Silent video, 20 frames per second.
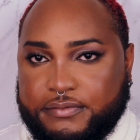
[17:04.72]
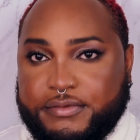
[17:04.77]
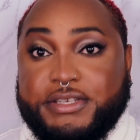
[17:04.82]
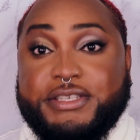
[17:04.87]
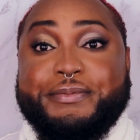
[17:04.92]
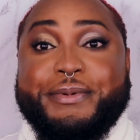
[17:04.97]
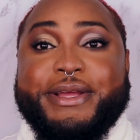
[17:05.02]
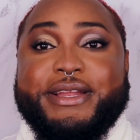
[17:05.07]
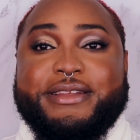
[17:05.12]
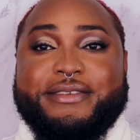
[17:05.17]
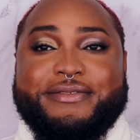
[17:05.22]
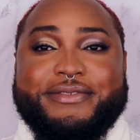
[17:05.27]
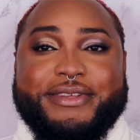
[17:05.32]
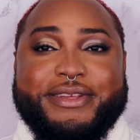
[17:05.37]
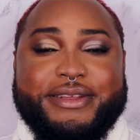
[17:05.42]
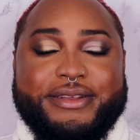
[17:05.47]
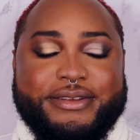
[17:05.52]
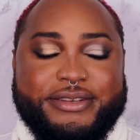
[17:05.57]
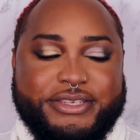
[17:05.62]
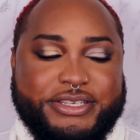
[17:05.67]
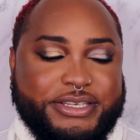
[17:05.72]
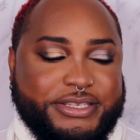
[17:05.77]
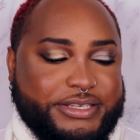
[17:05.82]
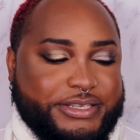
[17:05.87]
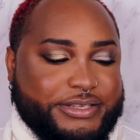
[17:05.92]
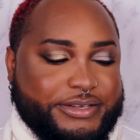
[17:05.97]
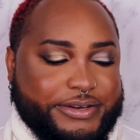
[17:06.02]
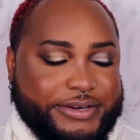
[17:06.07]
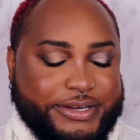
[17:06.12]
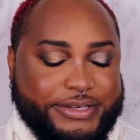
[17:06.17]
respectively.
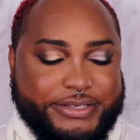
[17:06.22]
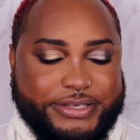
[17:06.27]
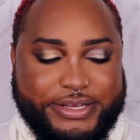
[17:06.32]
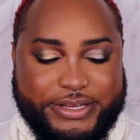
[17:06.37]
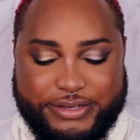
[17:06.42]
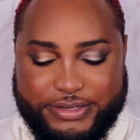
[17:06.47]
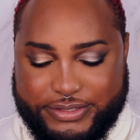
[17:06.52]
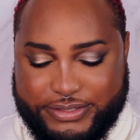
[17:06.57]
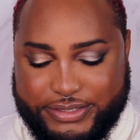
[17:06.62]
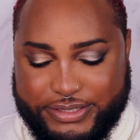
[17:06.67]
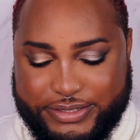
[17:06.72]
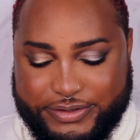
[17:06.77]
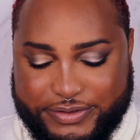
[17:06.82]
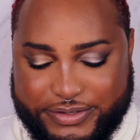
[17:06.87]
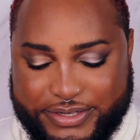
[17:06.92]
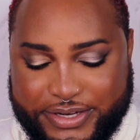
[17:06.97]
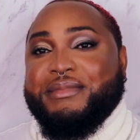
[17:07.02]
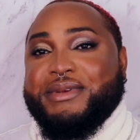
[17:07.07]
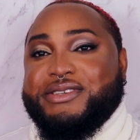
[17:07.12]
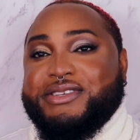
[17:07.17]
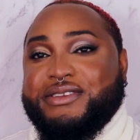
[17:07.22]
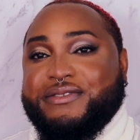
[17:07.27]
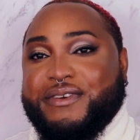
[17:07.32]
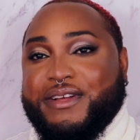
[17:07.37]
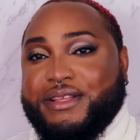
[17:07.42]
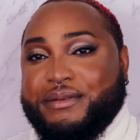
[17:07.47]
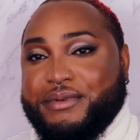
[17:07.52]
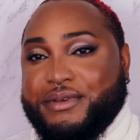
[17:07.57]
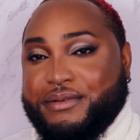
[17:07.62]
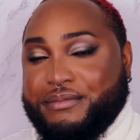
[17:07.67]
Jesus Christ, the English language. Make sure you
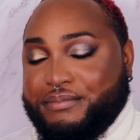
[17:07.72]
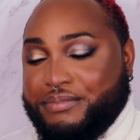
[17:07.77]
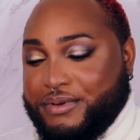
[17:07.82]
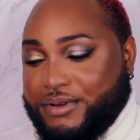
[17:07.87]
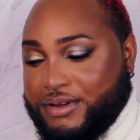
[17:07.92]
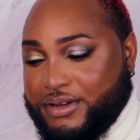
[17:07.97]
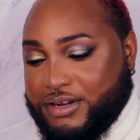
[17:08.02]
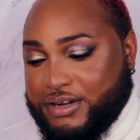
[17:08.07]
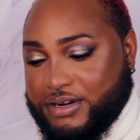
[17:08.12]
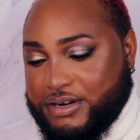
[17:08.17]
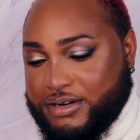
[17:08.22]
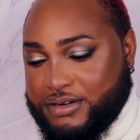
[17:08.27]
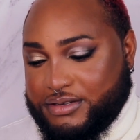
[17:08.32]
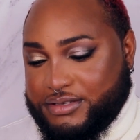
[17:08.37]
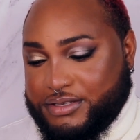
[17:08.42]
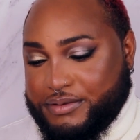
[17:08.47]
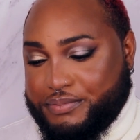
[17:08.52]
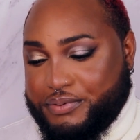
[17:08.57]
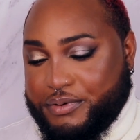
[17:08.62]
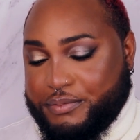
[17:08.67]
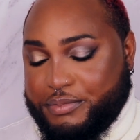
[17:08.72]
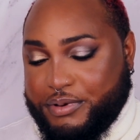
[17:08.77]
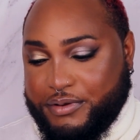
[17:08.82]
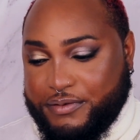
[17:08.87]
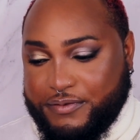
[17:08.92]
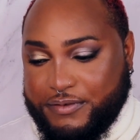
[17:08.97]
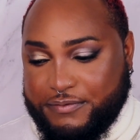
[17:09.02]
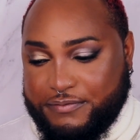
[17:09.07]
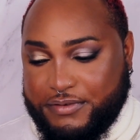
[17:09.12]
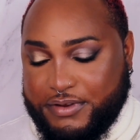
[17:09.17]
follow me on or support
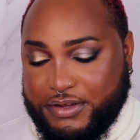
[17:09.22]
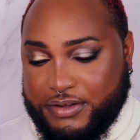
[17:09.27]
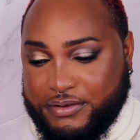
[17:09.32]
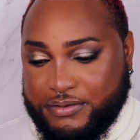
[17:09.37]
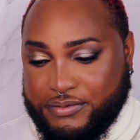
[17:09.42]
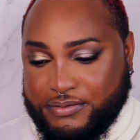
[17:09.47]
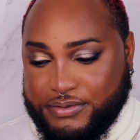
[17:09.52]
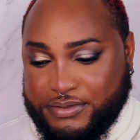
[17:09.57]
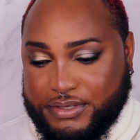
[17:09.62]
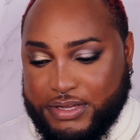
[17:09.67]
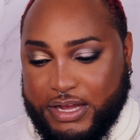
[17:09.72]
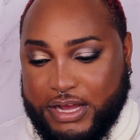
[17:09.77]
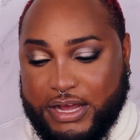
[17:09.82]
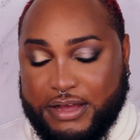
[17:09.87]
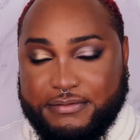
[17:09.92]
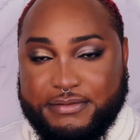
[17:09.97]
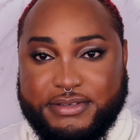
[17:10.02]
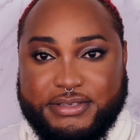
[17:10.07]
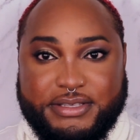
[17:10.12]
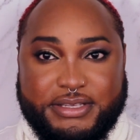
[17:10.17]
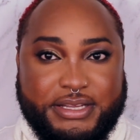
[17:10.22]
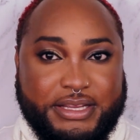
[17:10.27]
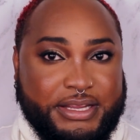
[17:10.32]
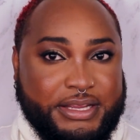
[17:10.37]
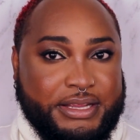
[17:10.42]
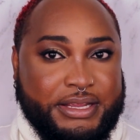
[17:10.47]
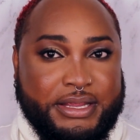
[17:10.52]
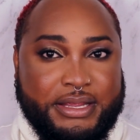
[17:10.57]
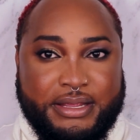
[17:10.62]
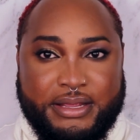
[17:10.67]
both of those.
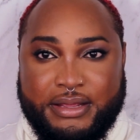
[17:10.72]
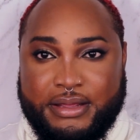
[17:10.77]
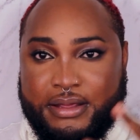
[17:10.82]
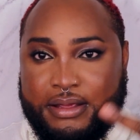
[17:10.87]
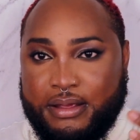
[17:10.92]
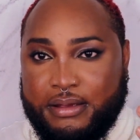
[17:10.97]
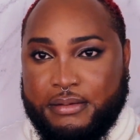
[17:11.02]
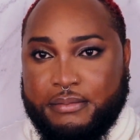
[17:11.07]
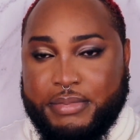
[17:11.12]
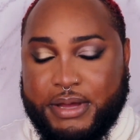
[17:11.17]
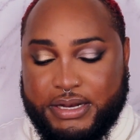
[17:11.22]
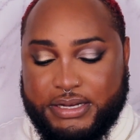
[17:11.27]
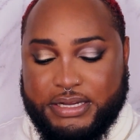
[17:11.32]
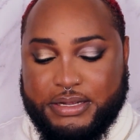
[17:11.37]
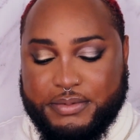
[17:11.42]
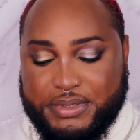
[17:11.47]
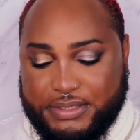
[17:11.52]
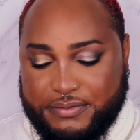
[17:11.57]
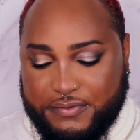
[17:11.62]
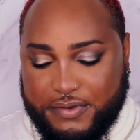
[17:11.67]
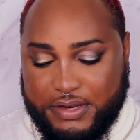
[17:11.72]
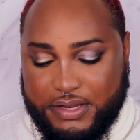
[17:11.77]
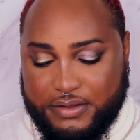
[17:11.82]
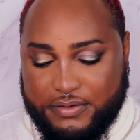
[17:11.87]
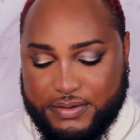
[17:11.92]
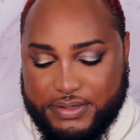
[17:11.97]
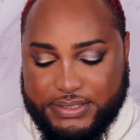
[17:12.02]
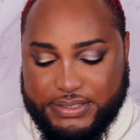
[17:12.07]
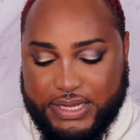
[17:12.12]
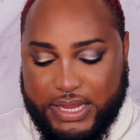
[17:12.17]
Obviously, by the time this
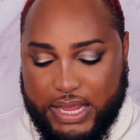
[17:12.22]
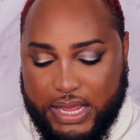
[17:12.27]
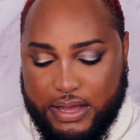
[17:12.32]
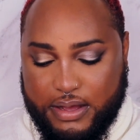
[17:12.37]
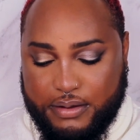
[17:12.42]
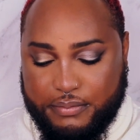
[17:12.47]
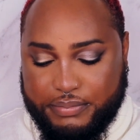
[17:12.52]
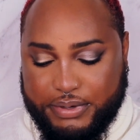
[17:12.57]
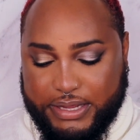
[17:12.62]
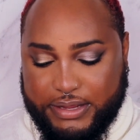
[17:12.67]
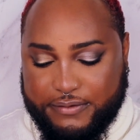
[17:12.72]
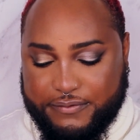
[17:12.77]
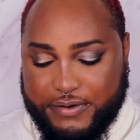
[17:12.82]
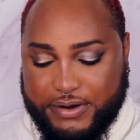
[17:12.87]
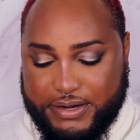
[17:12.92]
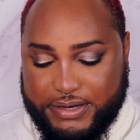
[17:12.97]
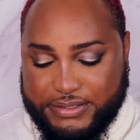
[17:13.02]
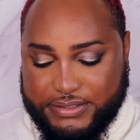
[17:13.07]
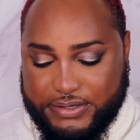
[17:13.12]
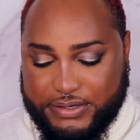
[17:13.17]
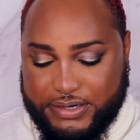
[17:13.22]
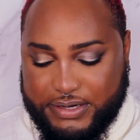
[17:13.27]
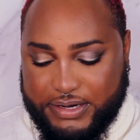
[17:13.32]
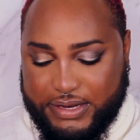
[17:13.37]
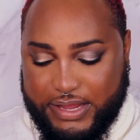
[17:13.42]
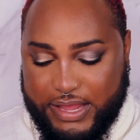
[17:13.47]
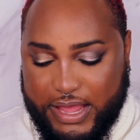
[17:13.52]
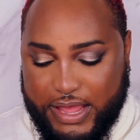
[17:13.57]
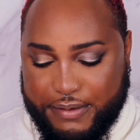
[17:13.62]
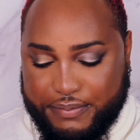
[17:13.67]
video is out, Black Friday has
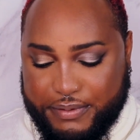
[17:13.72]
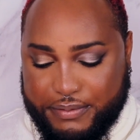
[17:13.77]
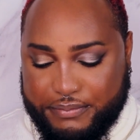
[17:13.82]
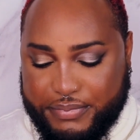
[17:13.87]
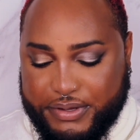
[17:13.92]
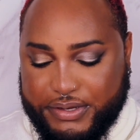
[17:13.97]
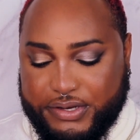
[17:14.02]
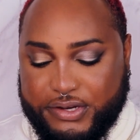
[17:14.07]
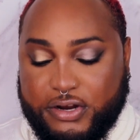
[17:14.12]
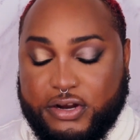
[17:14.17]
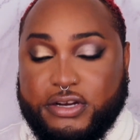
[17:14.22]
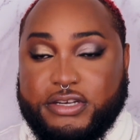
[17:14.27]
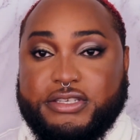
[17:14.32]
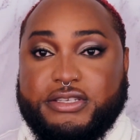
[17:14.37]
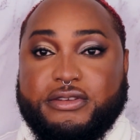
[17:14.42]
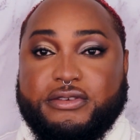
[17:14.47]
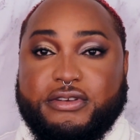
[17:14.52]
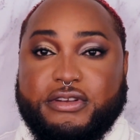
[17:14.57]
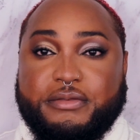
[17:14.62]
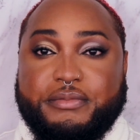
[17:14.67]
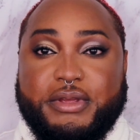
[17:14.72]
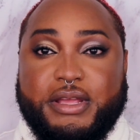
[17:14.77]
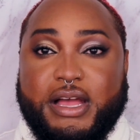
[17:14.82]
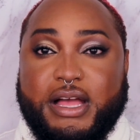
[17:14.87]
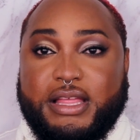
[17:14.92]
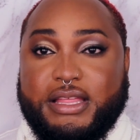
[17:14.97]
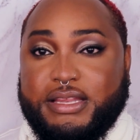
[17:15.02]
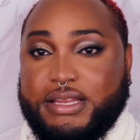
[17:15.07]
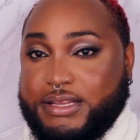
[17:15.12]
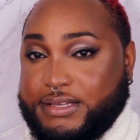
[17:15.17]
already happened, but there are still gonna be
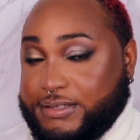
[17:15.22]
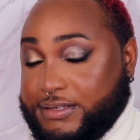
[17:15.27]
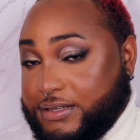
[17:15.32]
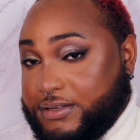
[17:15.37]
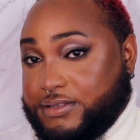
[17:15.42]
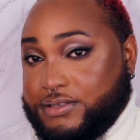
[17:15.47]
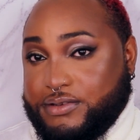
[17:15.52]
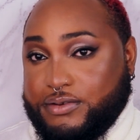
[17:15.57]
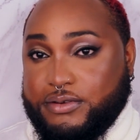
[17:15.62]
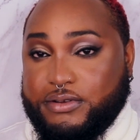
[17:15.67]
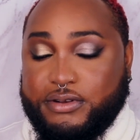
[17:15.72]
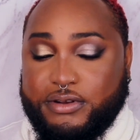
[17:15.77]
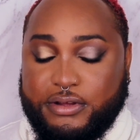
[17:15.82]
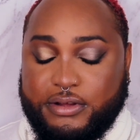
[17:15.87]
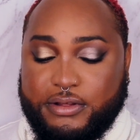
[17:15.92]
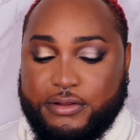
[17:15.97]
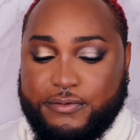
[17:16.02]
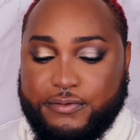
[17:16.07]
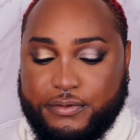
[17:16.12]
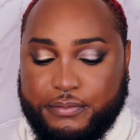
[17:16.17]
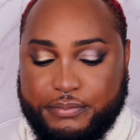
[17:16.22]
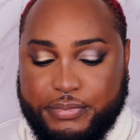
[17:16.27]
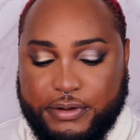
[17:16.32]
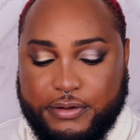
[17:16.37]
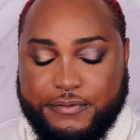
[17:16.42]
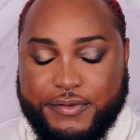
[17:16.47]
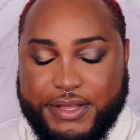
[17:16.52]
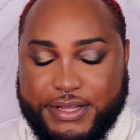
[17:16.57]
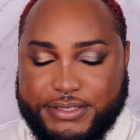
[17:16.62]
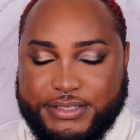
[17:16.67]
holiday sales going on for
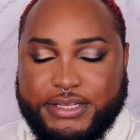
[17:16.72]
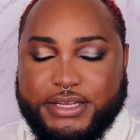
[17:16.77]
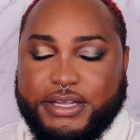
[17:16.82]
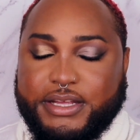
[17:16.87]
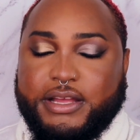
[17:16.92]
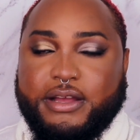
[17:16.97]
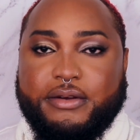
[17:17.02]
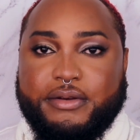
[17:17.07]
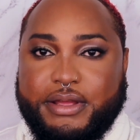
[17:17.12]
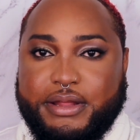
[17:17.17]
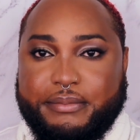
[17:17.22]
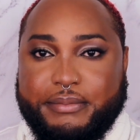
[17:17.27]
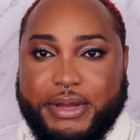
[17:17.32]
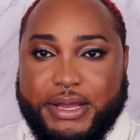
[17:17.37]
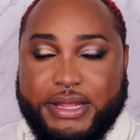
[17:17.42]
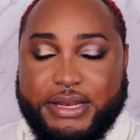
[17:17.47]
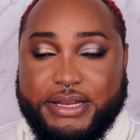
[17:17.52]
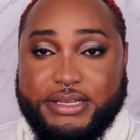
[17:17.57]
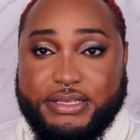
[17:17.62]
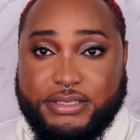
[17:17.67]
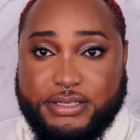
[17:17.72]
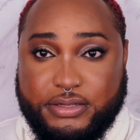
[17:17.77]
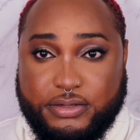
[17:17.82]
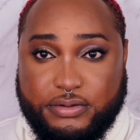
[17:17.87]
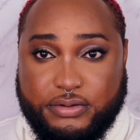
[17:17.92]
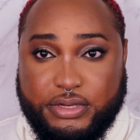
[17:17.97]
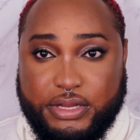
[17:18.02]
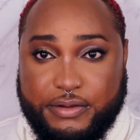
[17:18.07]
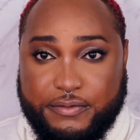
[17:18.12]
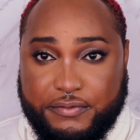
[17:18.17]
both Esta Co. and Midas, so
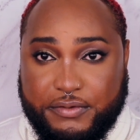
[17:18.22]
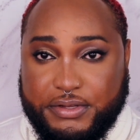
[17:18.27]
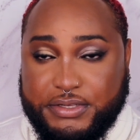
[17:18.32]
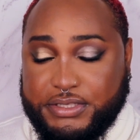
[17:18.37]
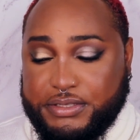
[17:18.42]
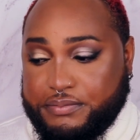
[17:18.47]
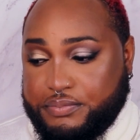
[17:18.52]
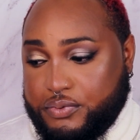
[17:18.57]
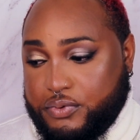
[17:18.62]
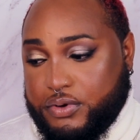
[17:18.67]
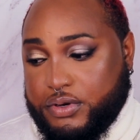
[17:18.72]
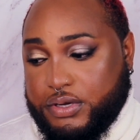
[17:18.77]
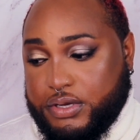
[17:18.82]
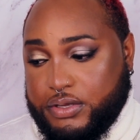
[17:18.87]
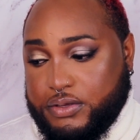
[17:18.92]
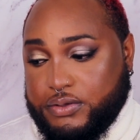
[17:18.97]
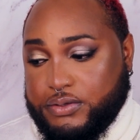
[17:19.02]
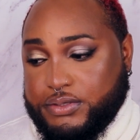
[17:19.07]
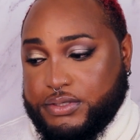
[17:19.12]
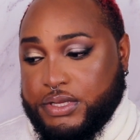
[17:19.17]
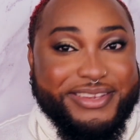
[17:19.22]
definitely support those.